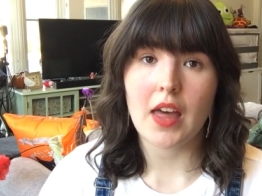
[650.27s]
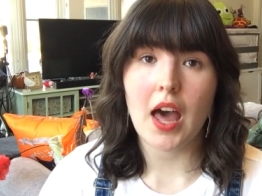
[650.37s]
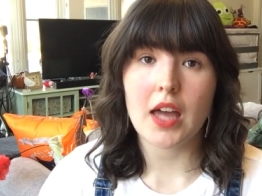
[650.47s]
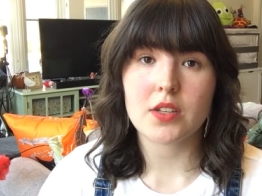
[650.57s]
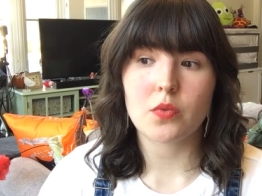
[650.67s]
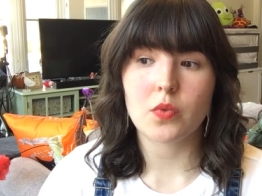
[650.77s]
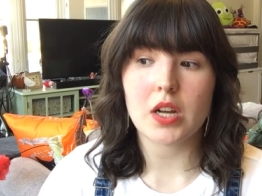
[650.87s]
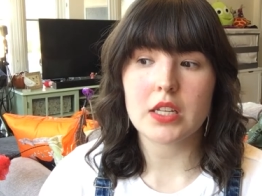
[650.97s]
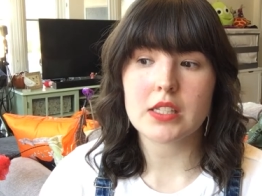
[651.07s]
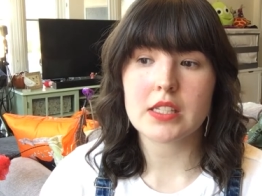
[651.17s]
that
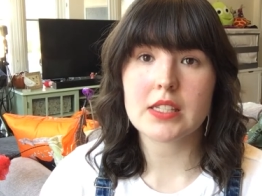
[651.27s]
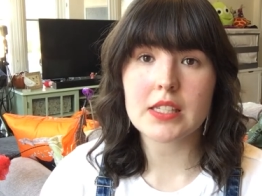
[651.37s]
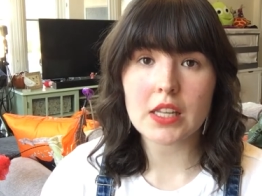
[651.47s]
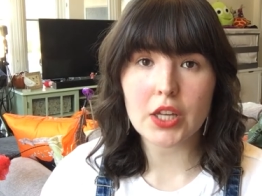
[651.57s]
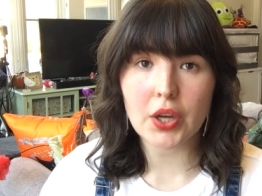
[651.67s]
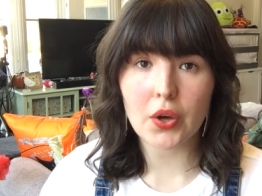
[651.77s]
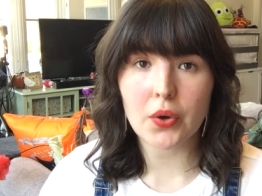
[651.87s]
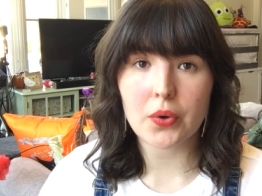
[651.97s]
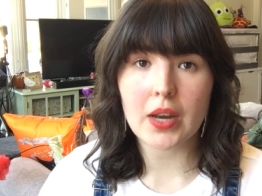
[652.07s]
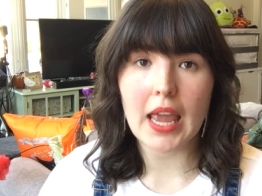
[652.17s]
was
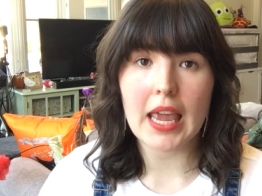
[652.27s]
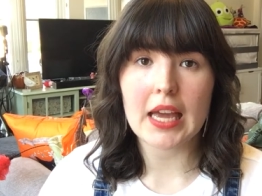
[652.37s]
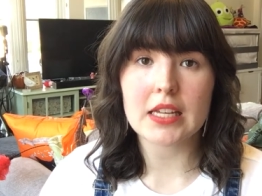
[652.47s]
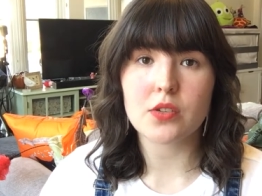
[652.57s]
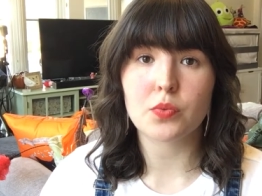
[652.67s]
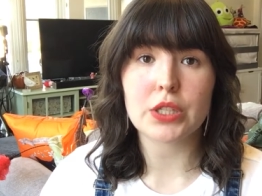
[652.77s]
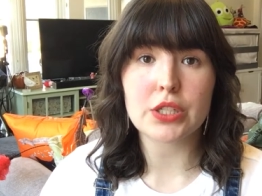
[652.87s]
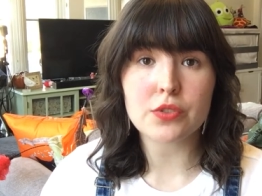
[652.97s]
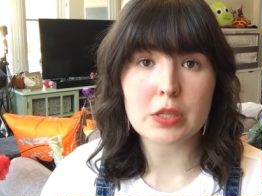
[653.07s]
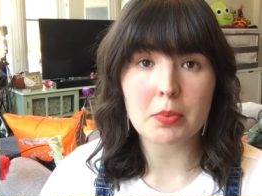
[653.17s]
silicone and
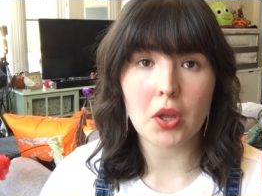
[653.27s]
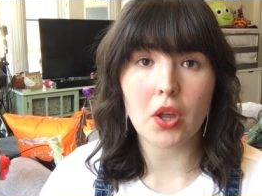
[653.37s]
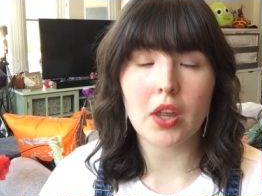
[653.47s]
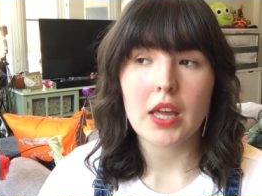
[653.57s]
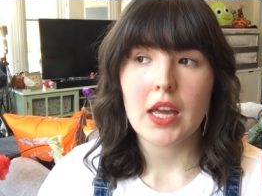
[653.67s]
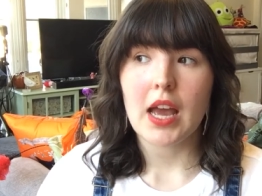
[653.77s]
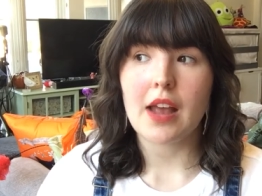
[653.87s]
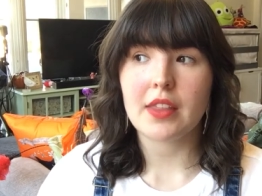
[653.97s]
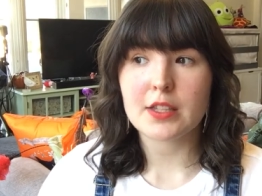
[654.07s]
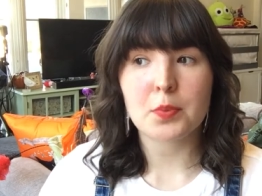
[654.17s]
reusable,
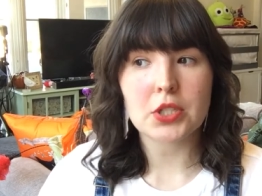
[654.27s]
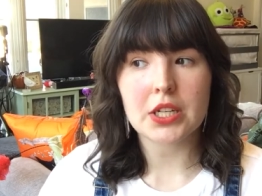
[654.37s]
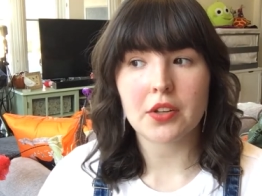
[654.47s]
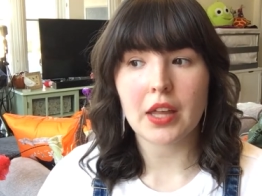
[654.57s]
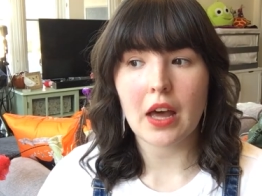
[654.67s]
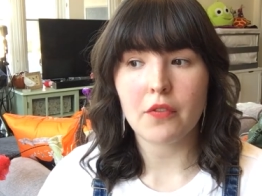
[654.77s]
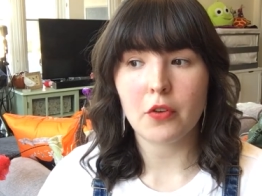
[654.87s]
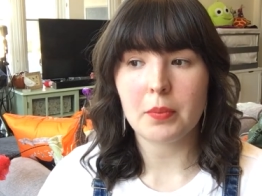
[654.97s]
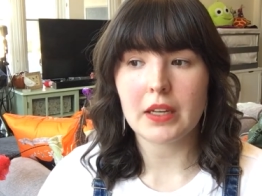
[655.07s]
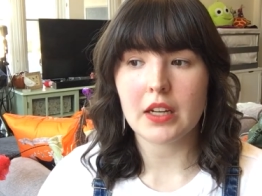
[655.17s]
and that's particularly
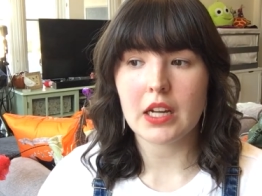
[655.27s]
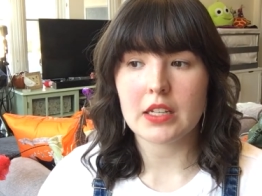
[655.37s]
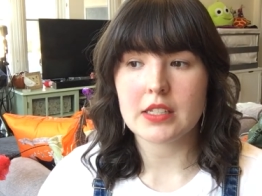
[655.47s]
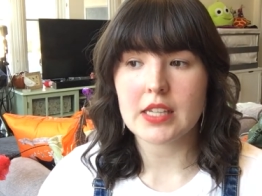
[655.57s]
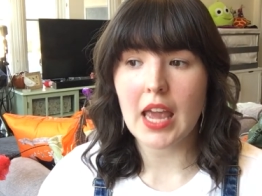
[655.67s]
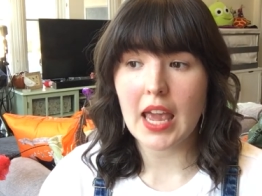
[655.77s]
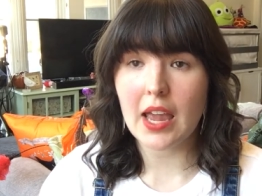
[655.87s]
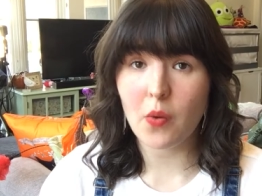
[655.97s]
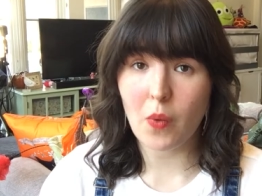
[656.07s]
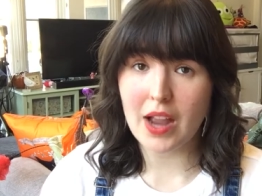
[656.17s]
helpful because
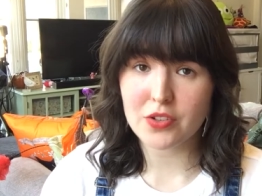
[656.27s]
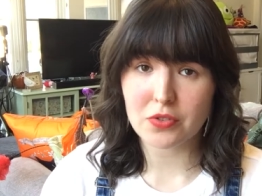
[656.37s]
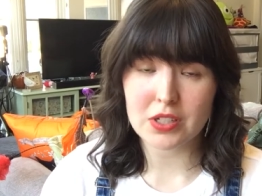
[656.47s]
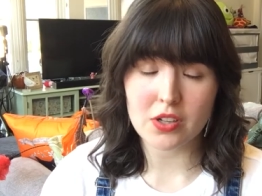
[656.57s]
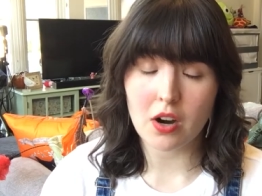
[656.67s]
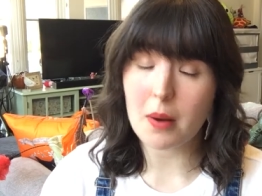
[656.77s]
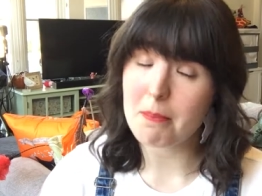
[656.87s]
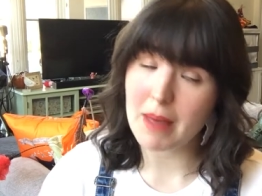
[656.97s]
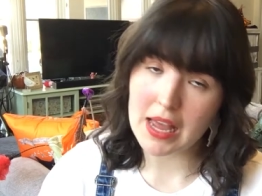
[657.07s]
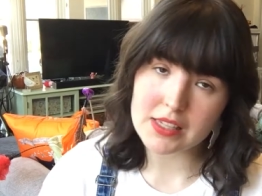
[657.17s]
A, wax rings are a
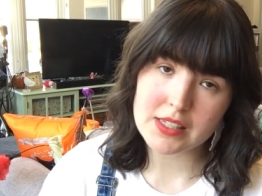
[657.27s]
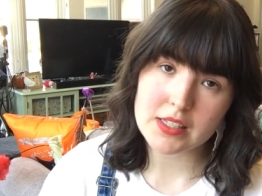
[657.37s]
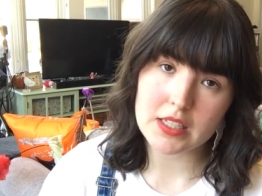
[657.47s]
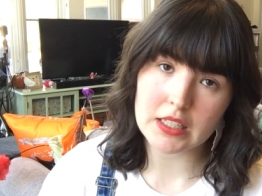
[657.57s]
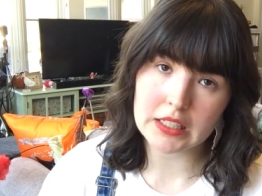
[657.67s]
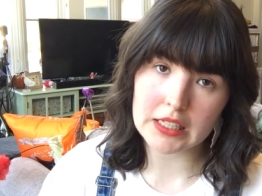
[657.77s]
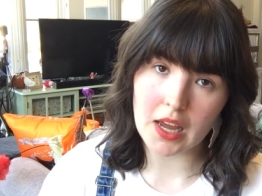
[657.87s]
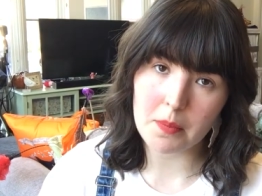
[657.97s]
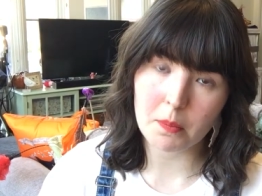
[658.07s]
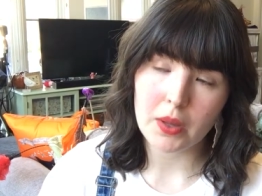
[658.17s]
mess to clean
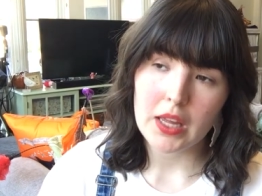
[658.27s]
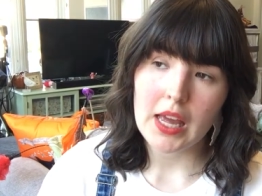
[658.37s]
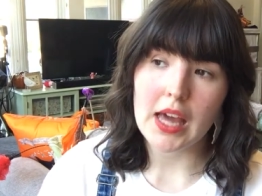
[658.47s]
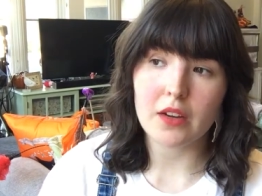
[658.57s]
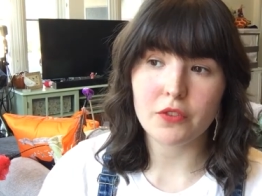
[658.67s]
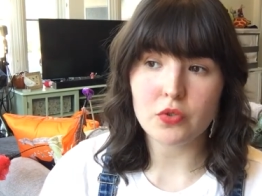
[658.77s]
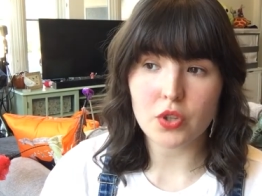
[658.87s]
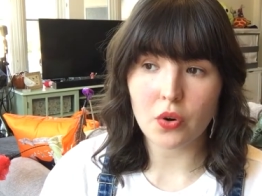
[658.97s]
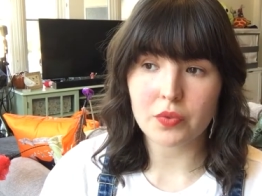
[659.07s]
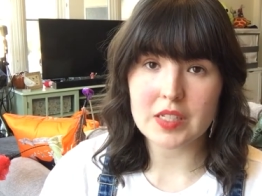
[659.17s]
up, and if you
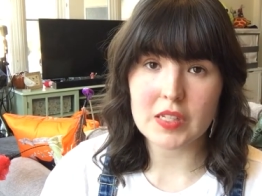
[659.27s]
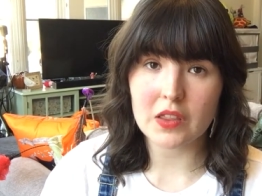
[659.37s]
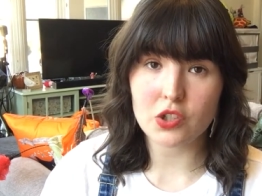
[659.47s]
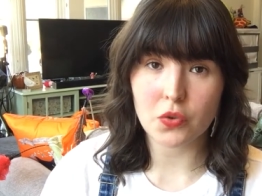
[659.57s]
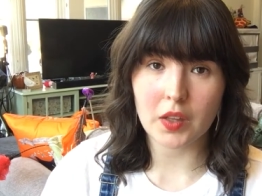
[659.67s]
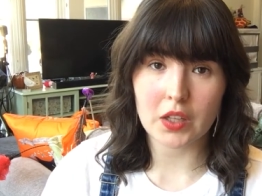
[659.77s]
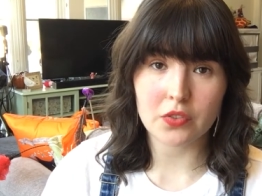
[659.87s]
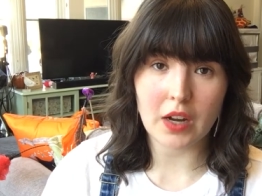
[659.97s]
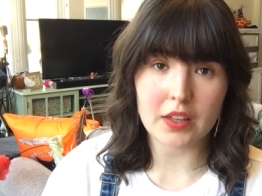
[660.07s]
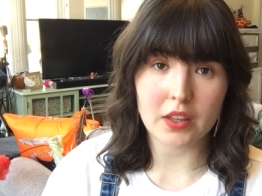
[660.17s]
don't reseat the toilet
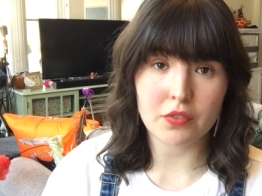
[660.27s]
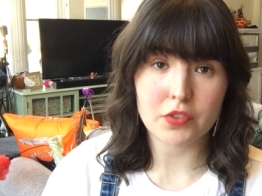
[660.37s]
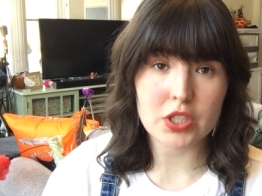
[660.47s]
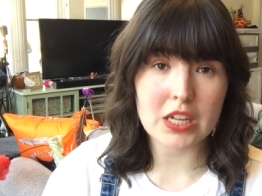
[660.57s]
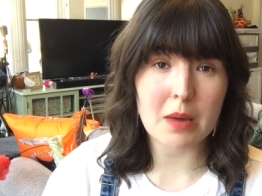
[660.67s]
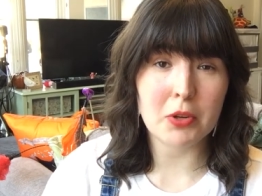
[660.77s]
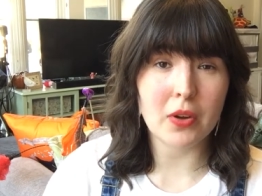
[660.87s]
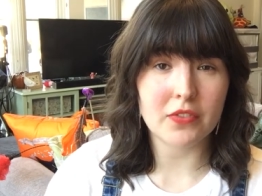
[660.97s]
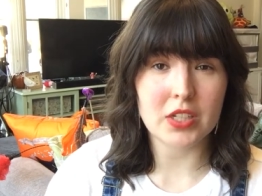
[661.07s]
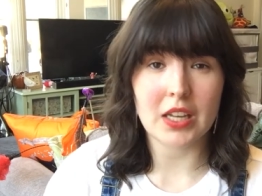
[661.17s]
correctly the first time and you have to